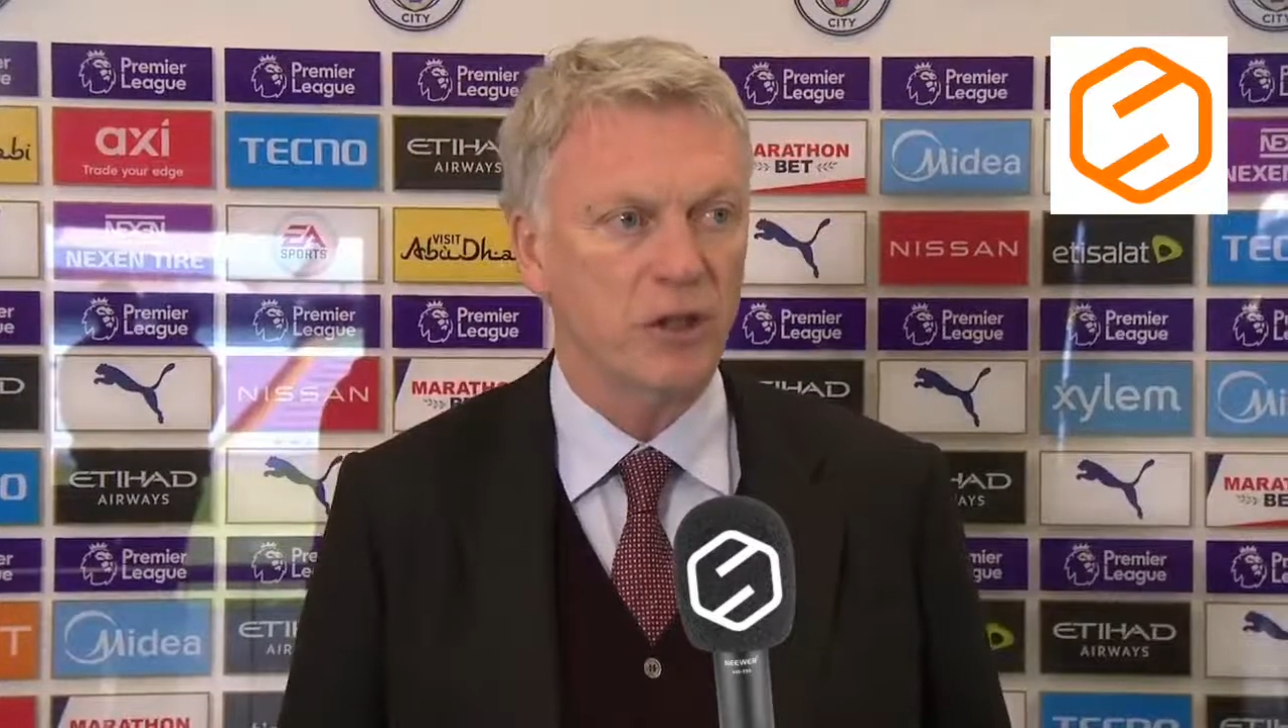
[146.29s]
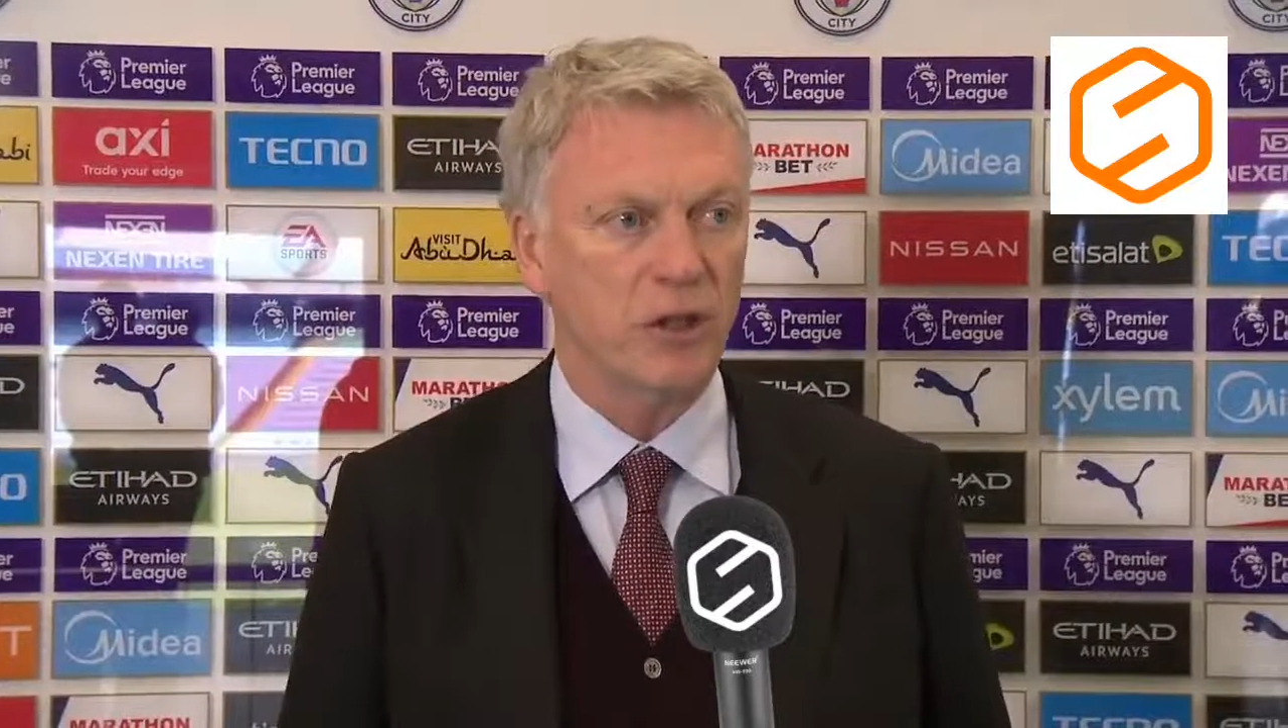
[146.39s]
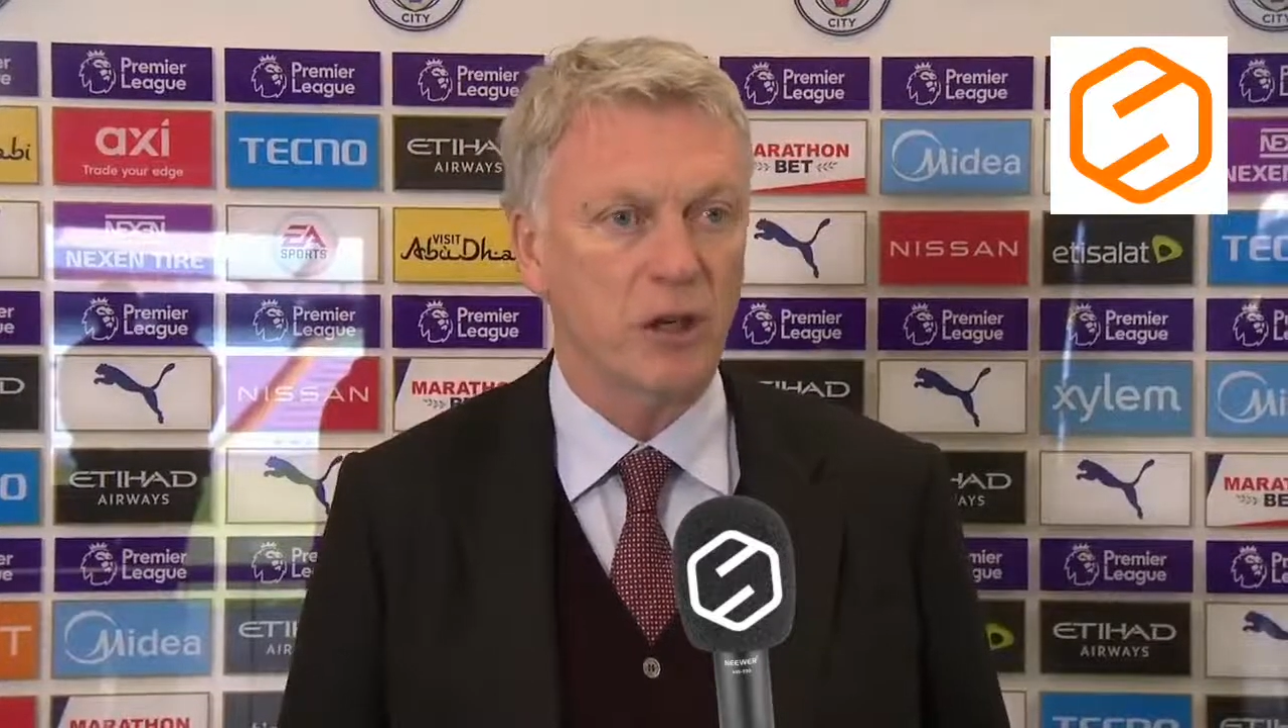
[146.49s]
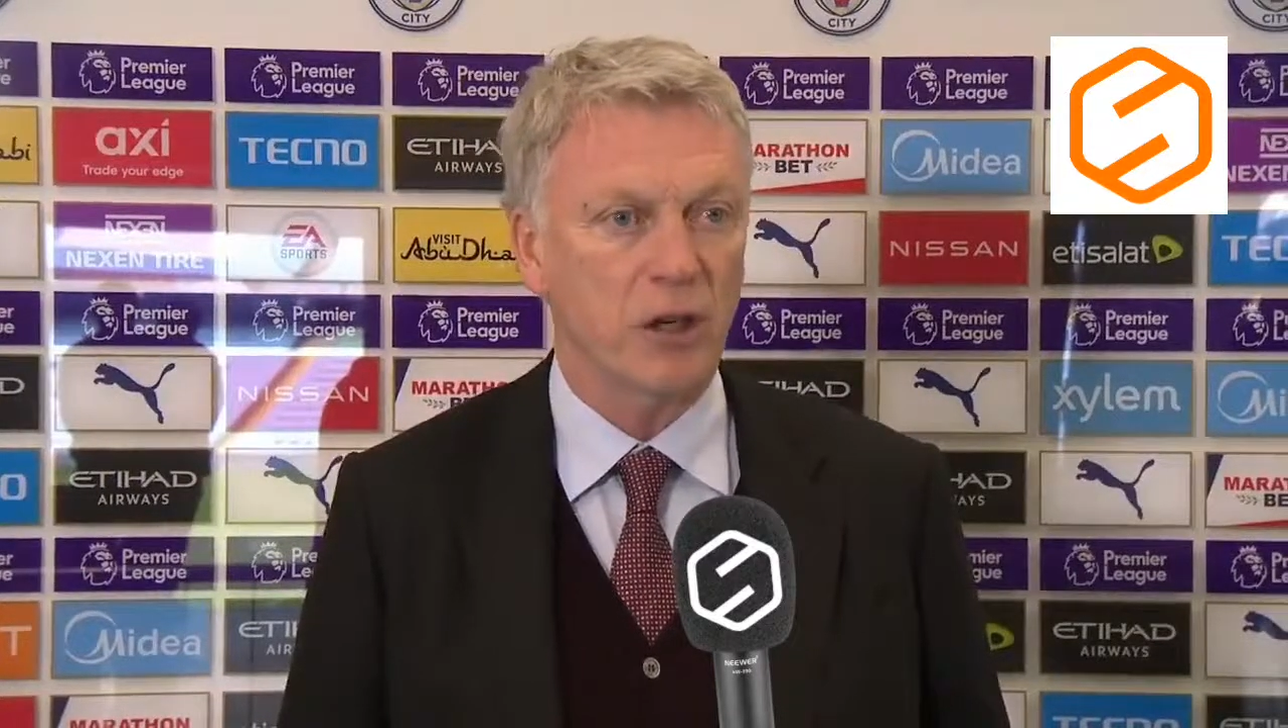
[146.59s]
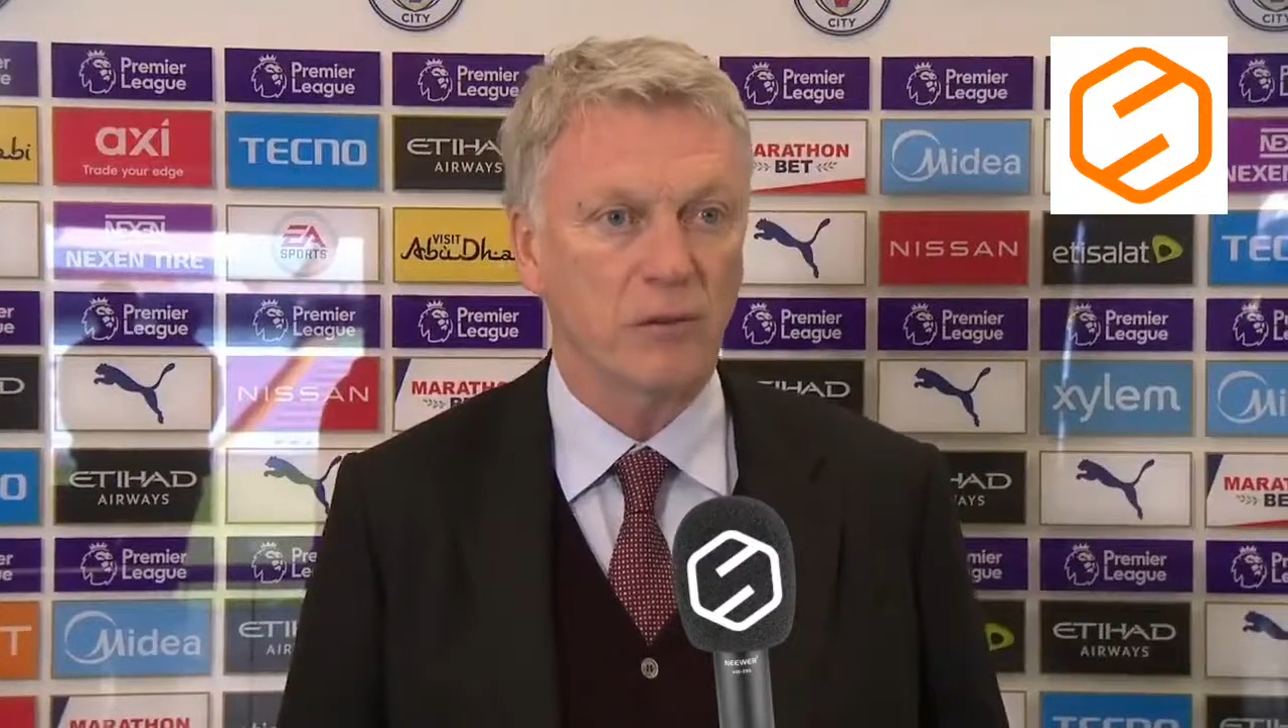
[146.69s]

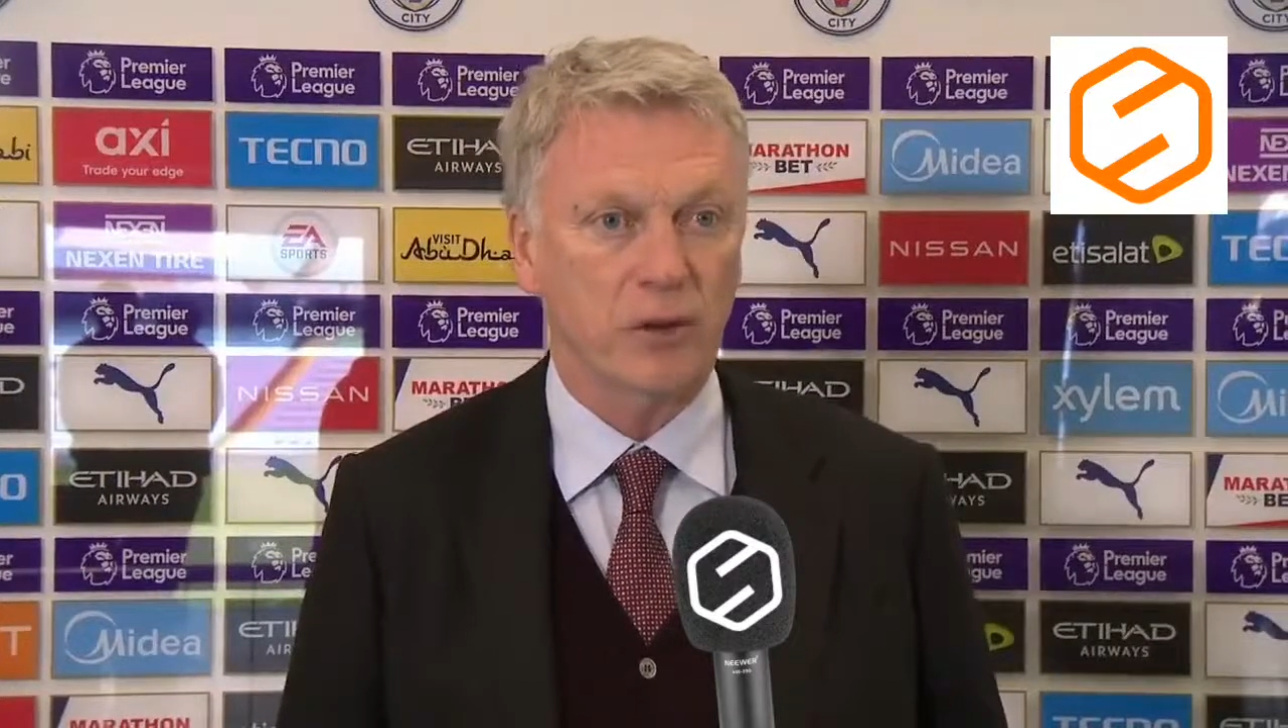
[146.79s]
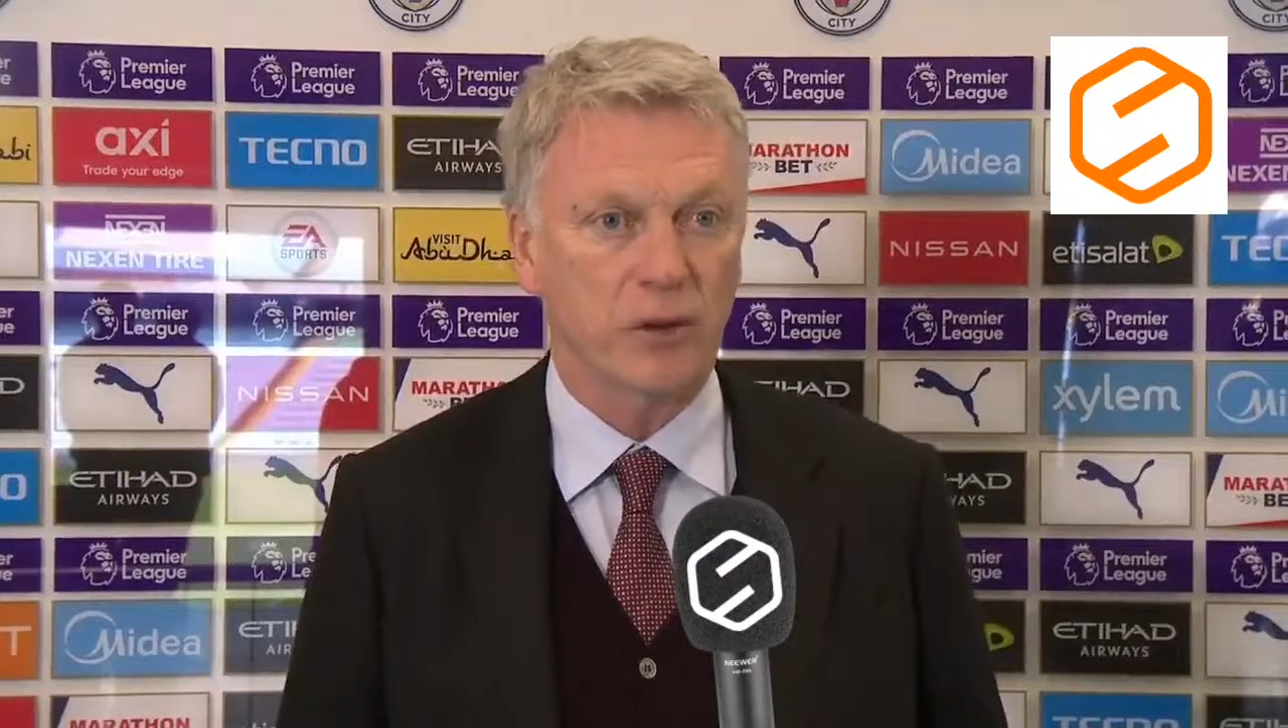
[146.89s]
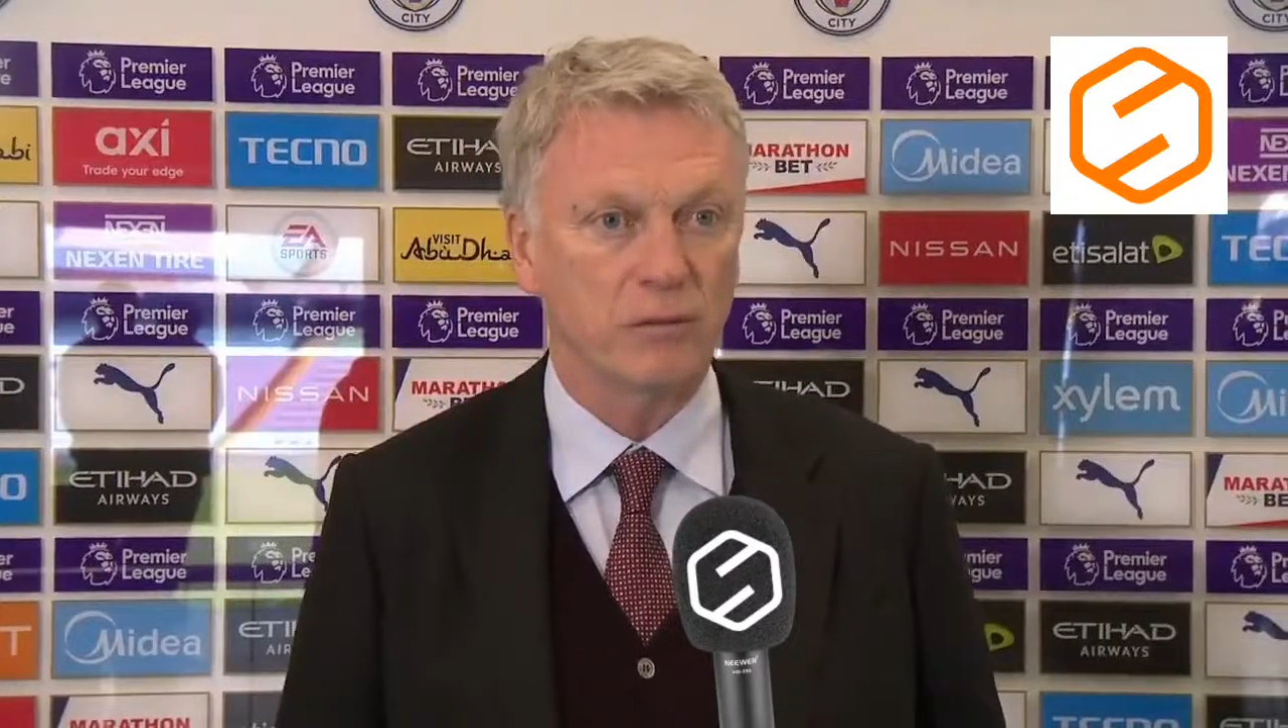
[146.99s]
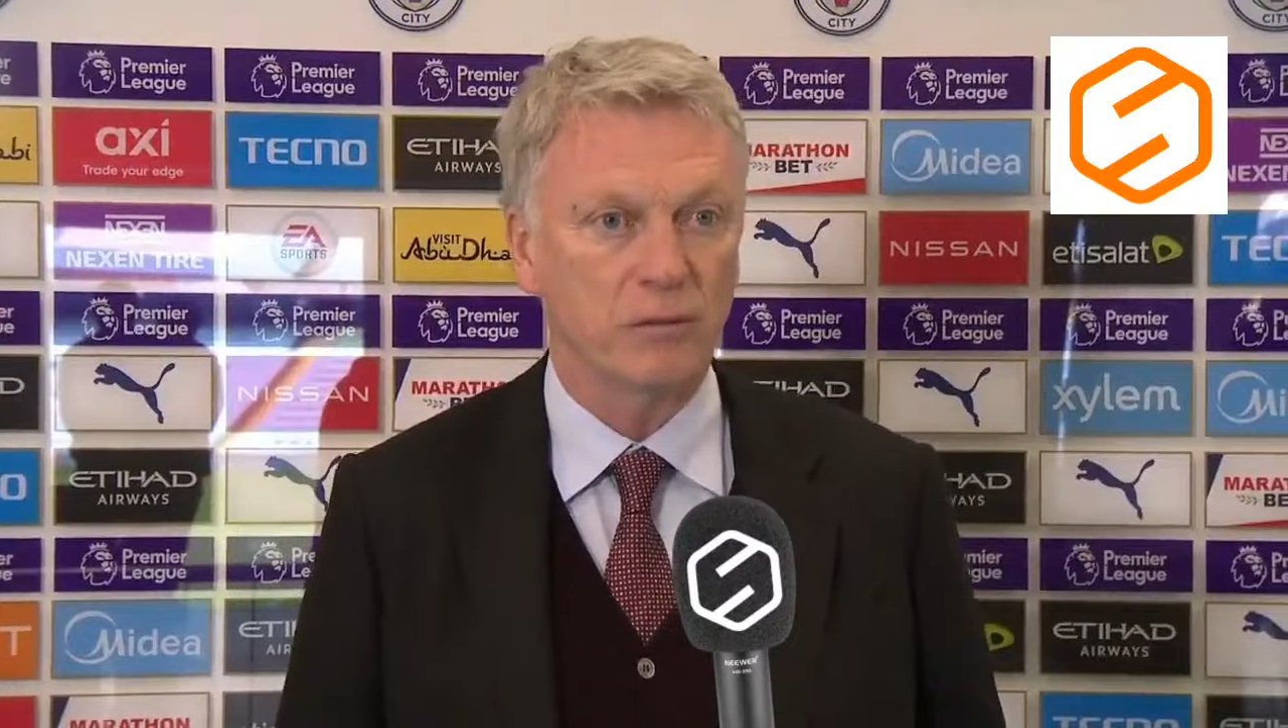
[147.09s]
come from